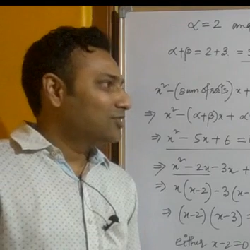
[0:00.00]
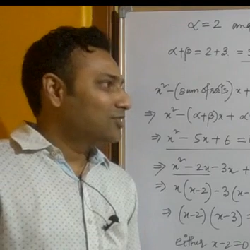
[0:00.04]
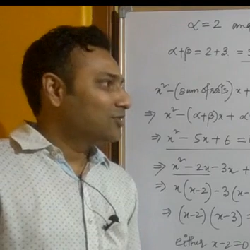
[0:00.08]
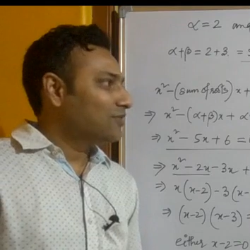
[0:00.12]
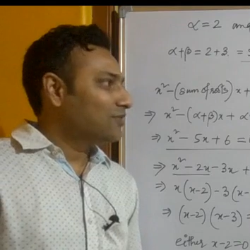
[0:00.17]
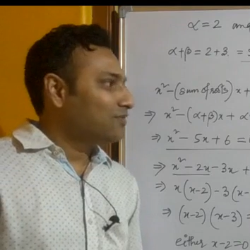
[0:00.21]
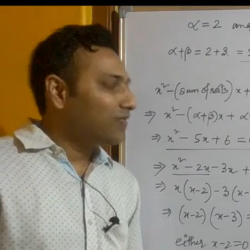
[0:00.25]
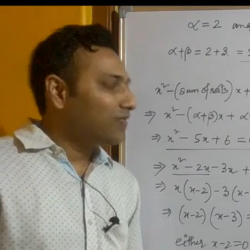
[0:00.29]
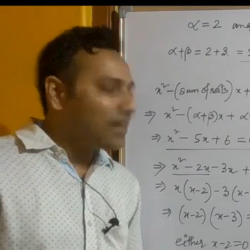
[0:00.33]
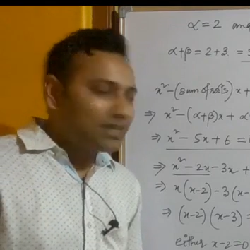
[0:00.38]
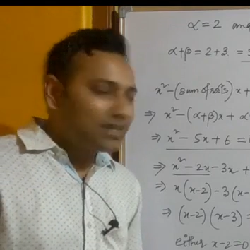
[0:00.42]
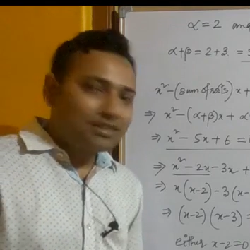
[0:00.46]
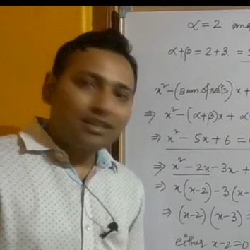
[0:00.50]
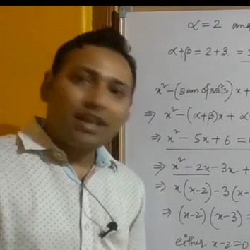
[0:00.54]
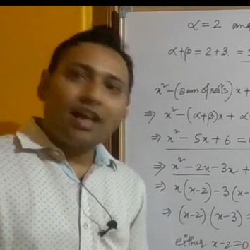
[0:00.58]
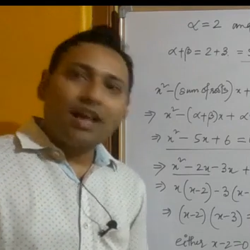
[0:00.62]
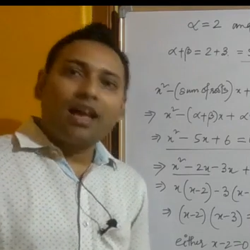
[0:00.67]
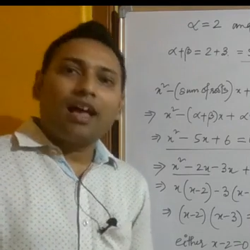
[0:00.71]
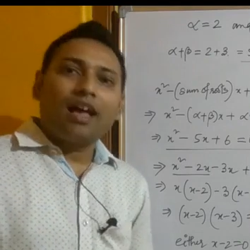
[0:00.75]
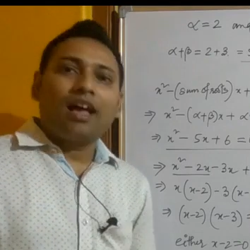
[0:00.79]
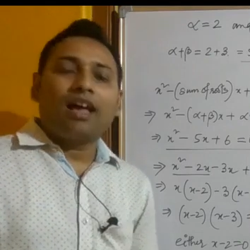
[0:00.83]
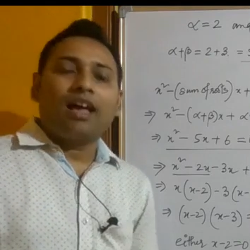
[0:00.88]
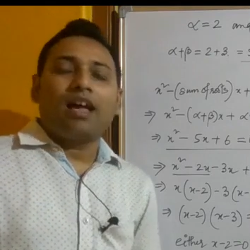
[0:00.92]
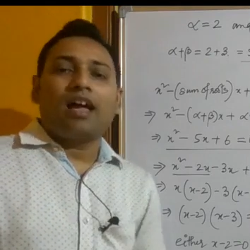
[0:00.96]
So first
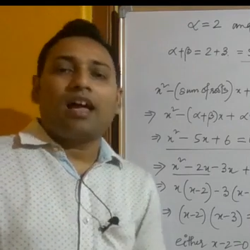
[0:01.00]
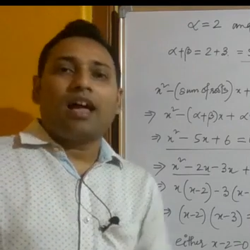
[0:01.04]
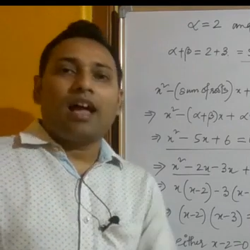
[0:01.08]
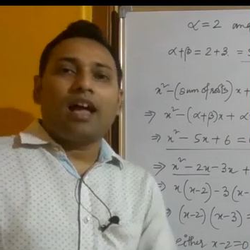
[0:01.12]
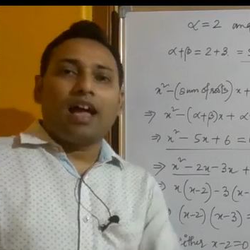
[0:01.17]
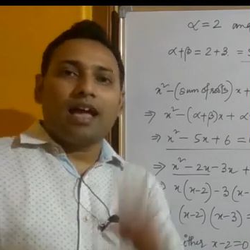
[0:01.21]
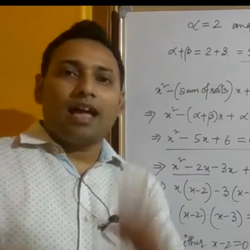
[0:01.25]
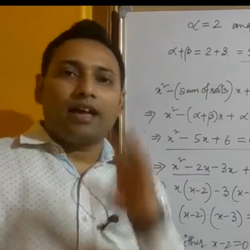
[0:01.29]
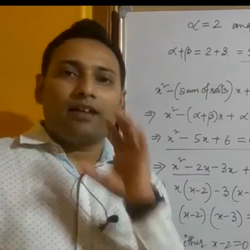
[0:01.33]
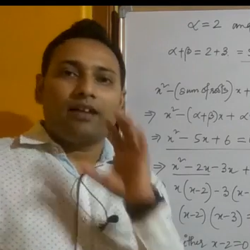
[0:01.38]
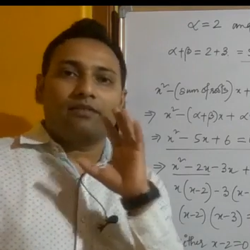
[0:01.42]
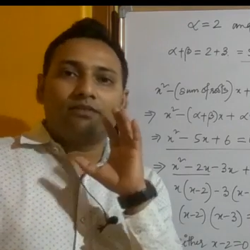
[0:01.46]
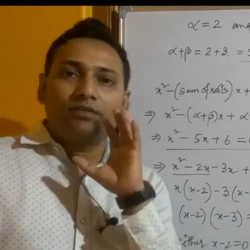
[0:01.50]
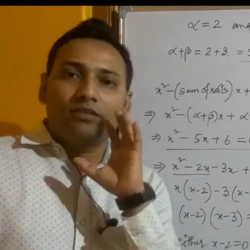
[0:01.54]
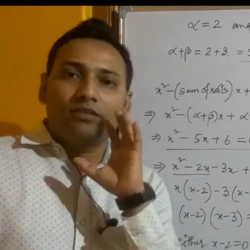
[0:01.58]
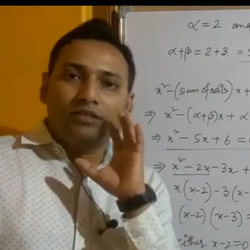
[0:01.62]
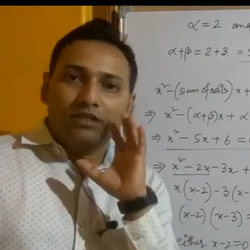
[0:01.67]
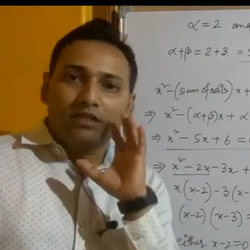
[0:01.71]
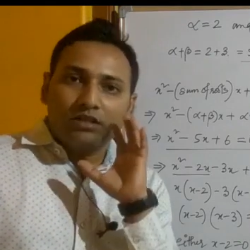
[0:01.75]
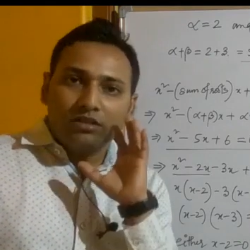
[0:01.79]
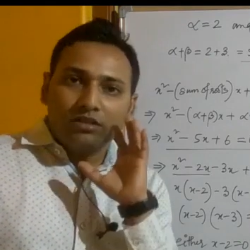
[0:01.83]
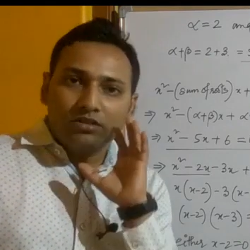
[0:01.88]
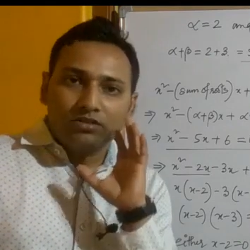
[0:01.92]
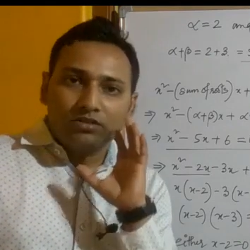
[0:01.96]
I have
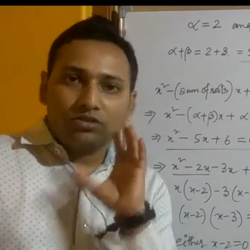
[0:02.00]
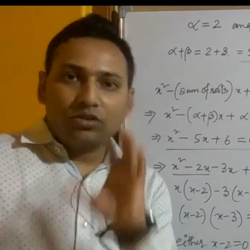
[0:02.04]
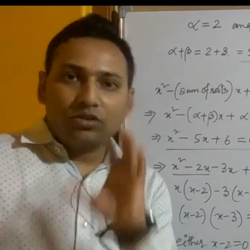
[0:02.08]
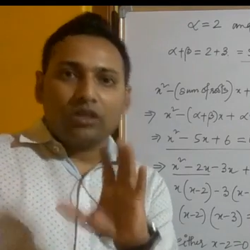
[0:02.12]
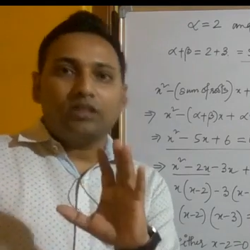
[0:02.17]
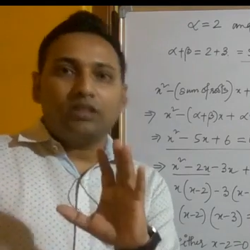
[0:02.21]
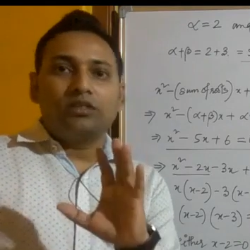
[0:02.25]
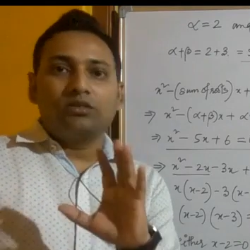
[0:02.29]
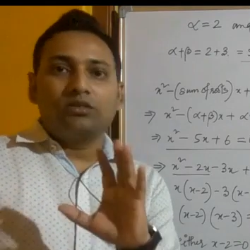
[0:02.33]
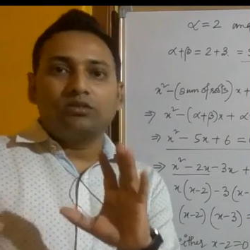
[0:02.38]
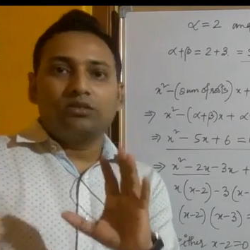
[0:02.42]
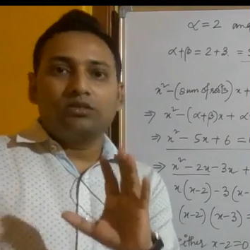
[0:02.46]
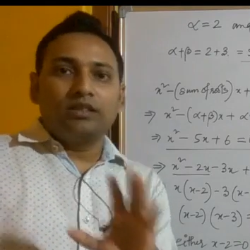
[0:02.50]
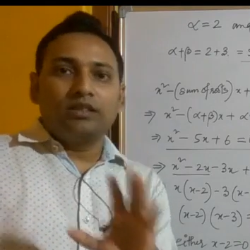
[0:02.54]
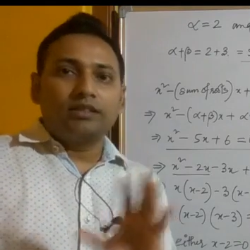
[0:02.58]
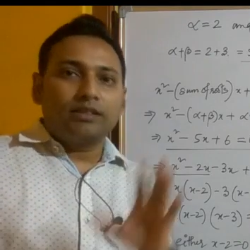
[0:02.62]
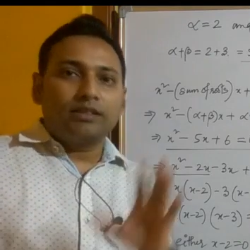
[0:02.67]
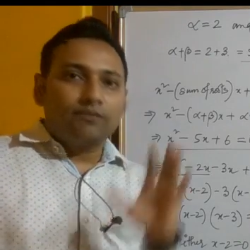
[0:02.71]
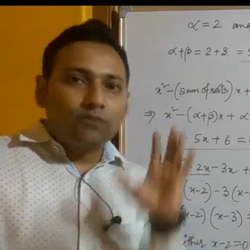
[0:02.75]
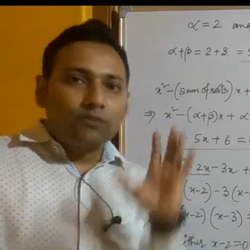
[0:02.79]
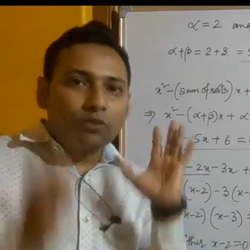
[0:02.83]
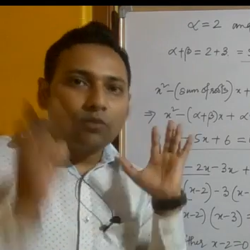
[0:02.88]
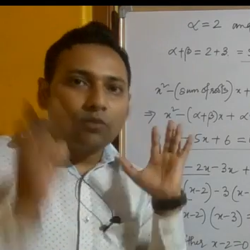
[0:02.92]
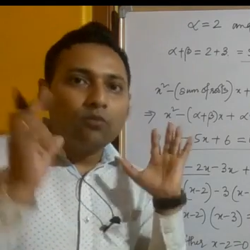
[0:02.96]
taught you
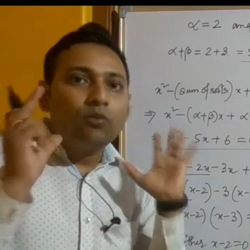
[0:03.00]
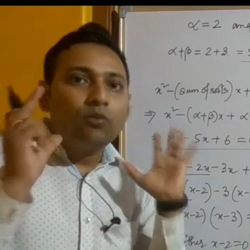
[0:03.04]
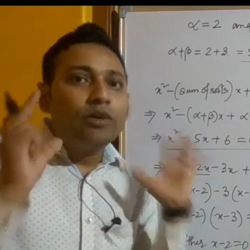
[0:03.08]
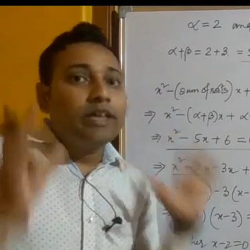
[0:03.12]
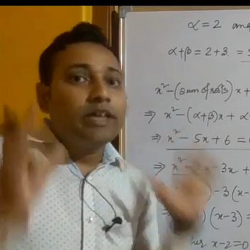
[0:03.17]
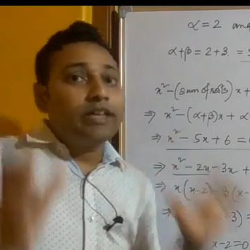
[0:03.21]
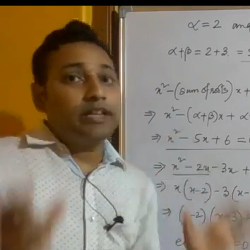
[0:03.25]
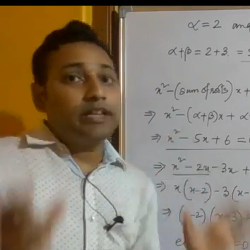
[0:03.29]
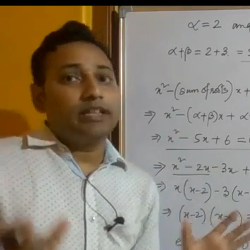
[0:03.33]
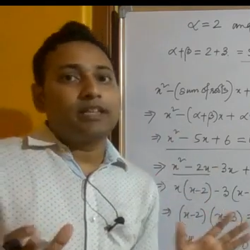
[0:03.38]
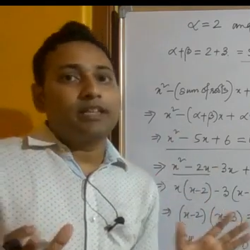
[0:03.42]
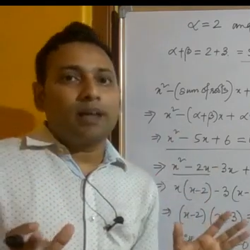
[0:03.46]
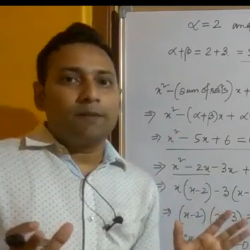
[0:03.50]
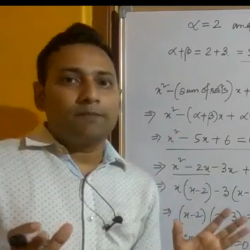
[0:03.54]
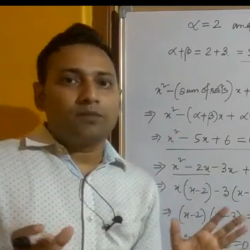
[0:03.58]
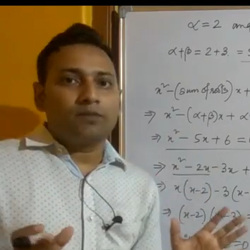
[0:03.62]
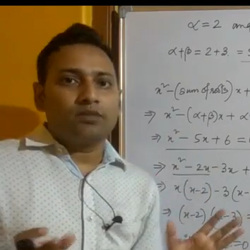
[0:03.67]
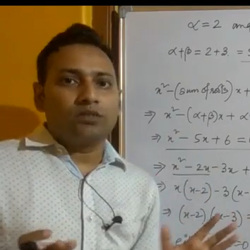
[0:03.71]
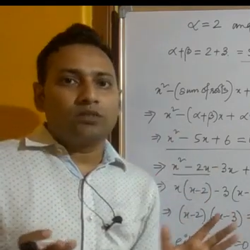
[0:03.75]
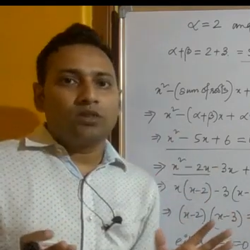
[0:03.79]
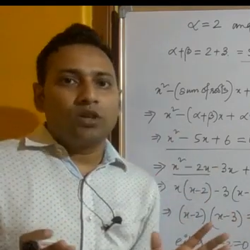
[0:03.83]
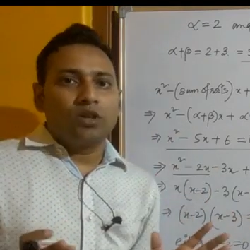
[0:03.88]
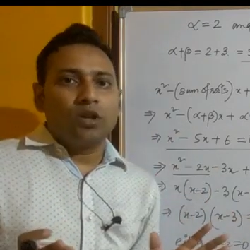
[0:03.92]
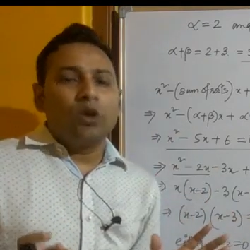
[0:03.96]
that from where it
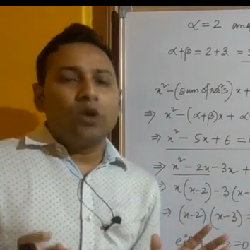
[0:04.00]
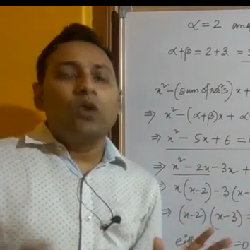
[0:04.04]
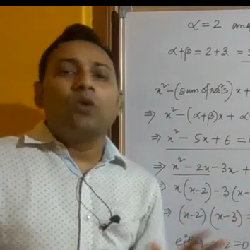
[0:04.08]
comes.